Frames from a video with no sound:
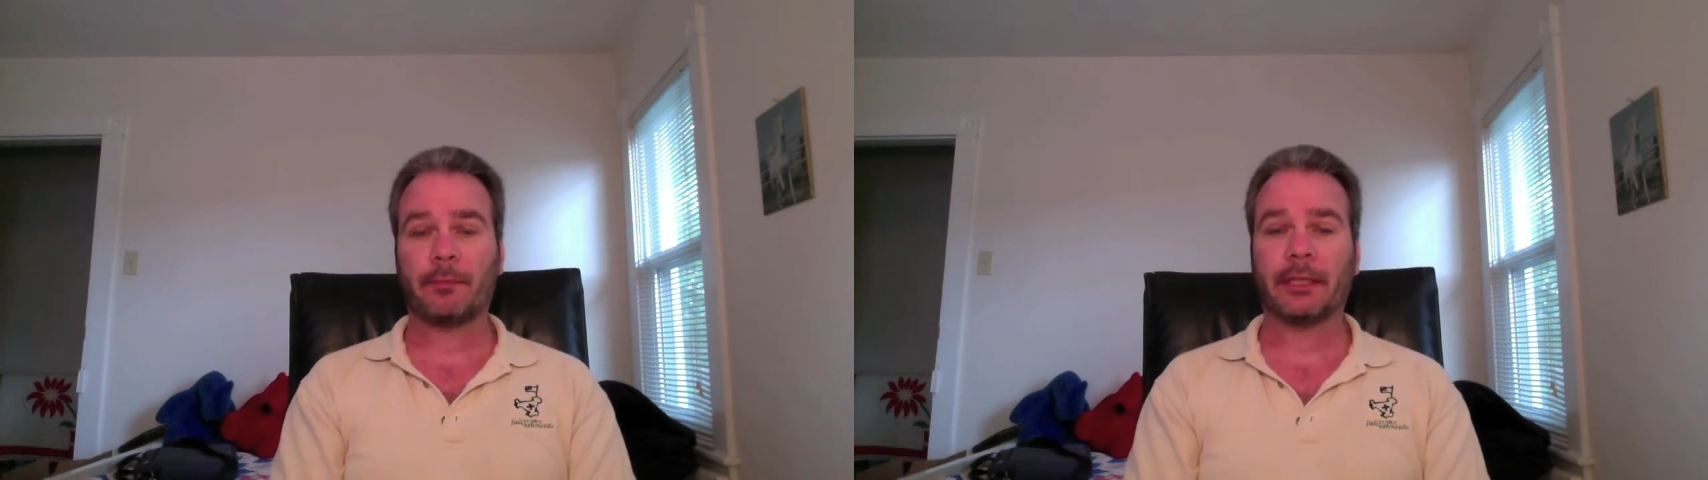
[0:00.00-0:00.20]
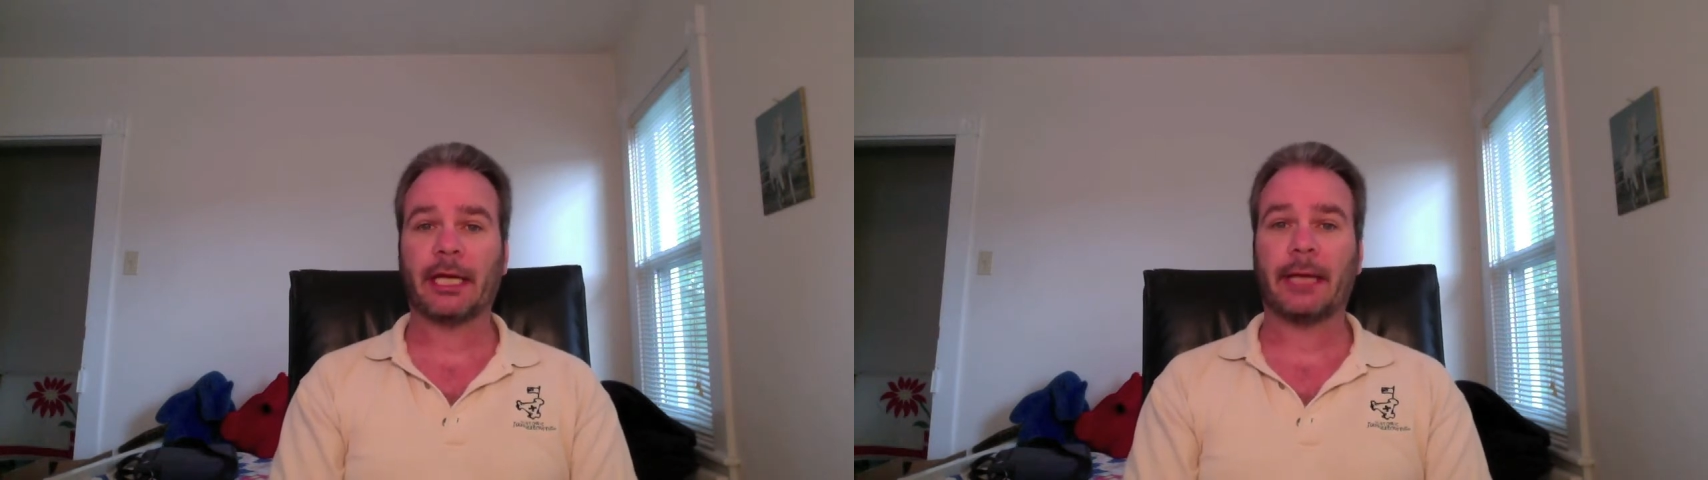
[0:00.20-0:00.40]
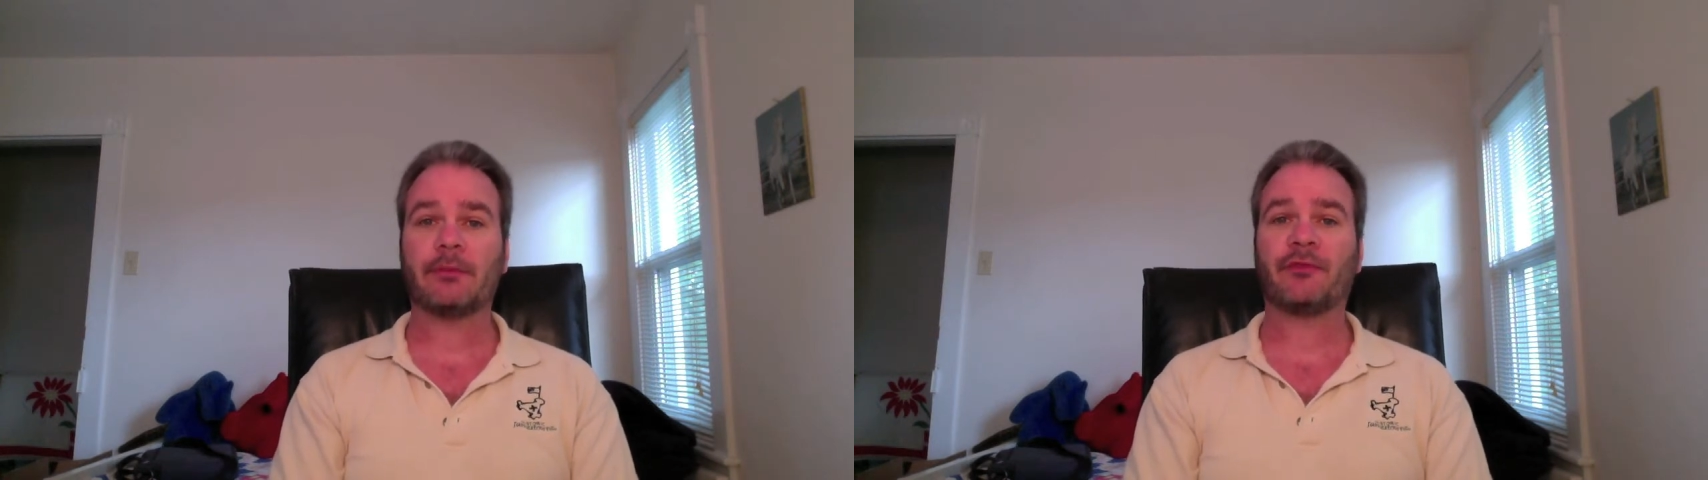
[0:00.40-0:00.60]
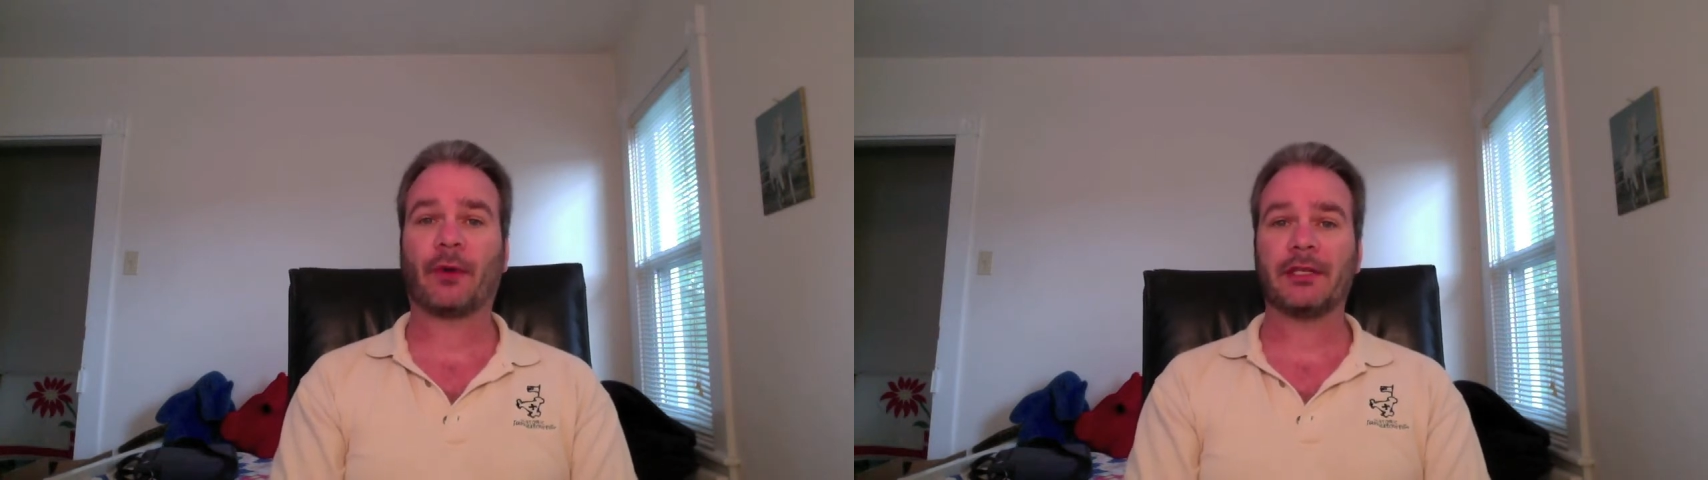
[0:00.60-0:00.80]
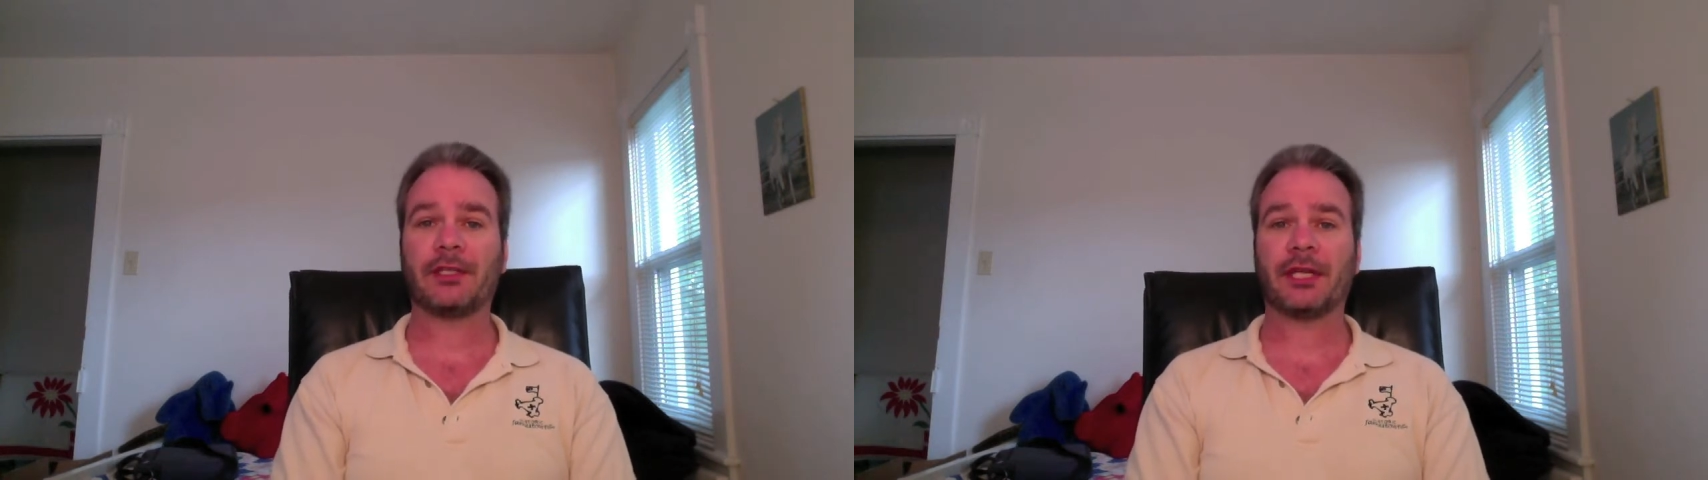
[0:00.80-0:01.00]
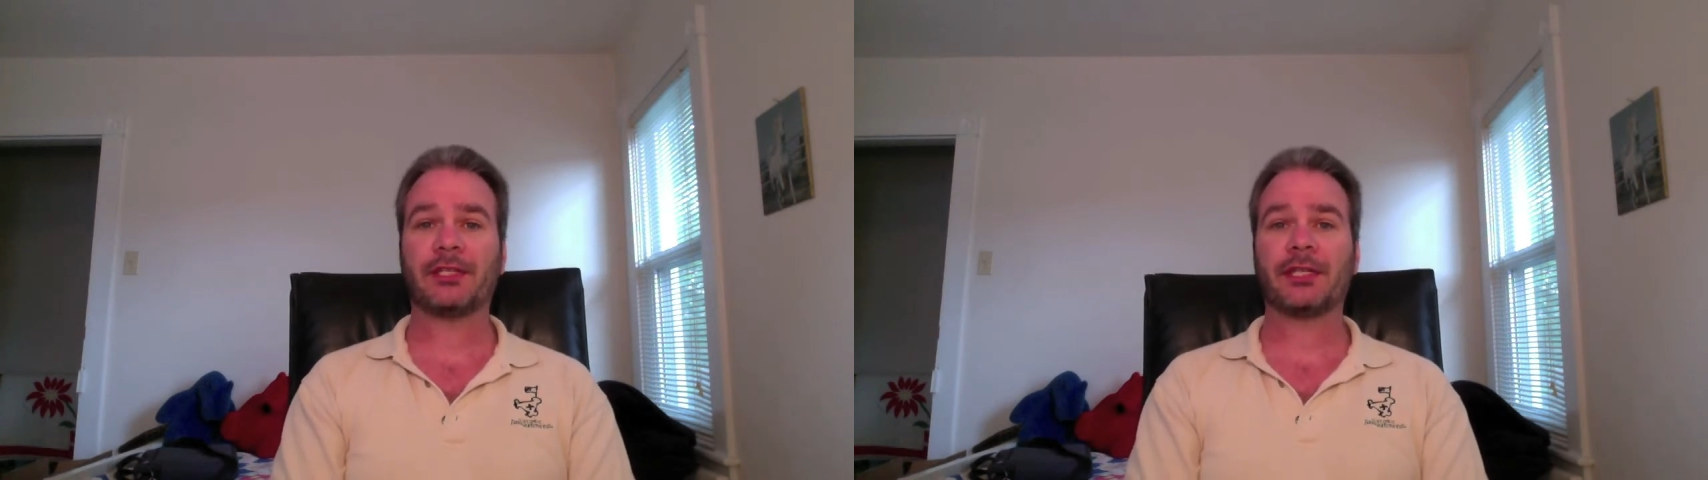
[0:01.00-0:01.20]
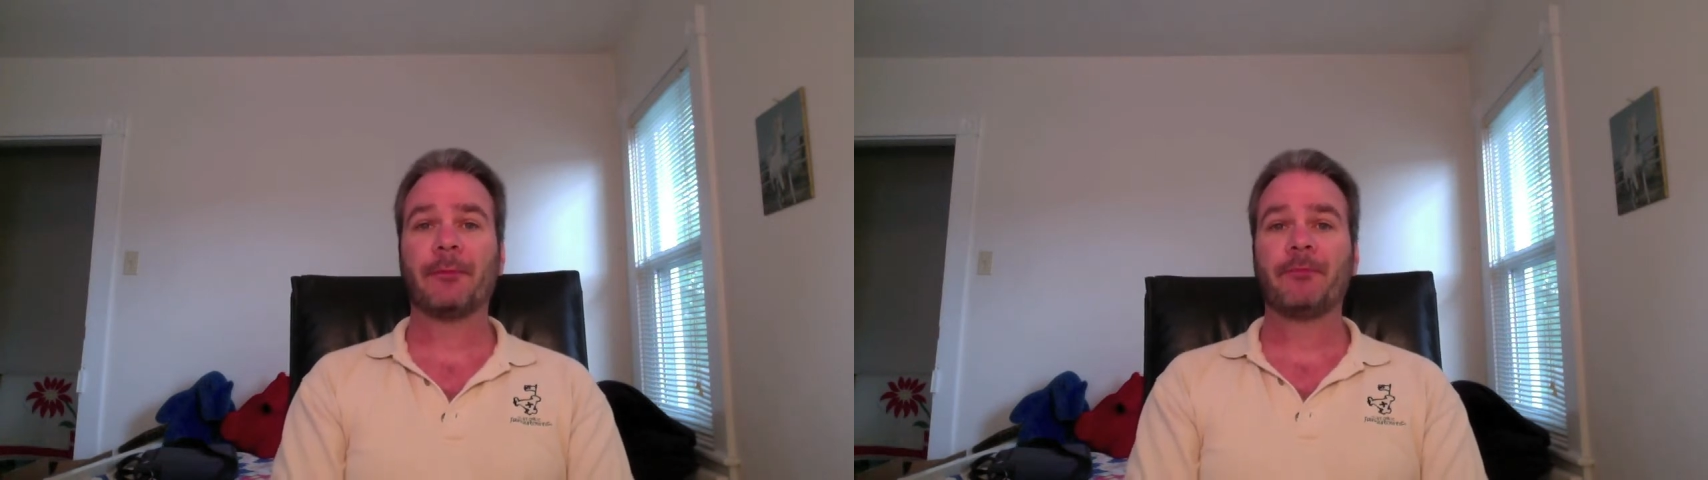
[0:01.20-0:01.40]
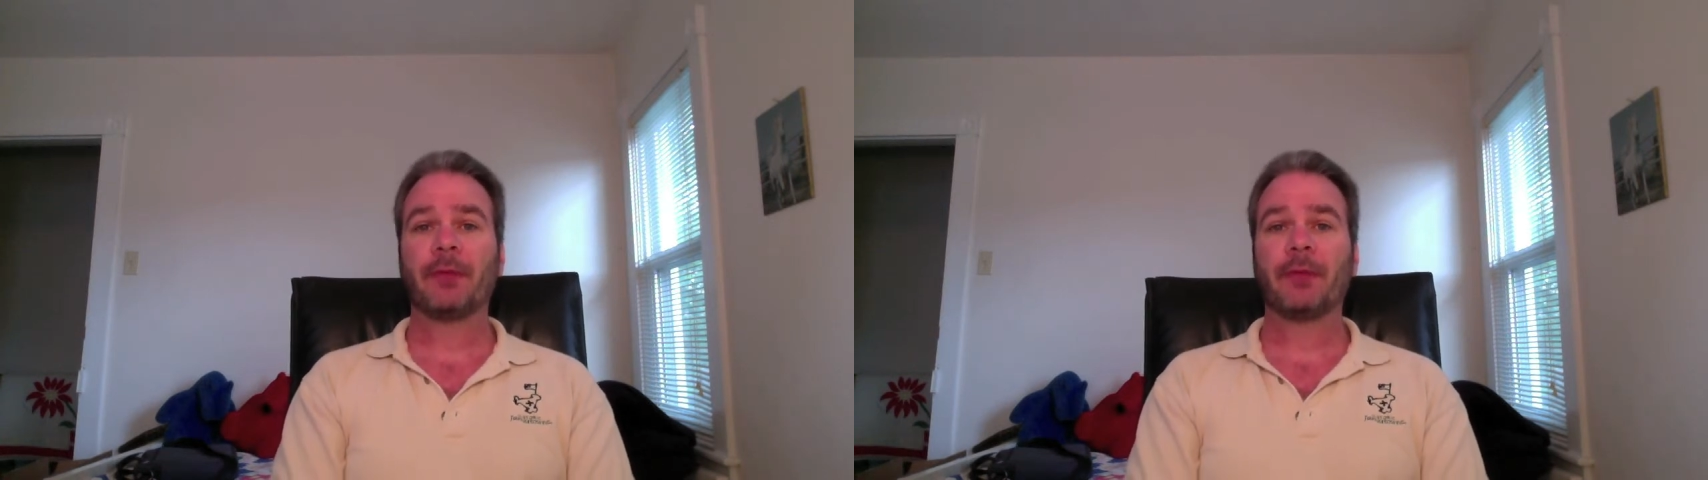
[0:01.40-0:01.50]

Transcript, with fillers: by James Francis.